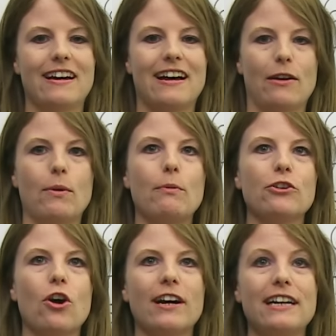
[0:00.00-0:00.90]
when we're
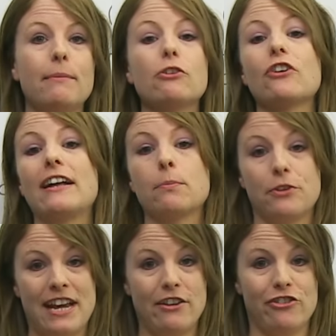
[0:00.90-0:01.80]
talking about
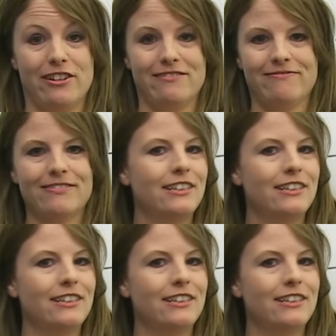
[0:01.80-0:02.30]
transportation,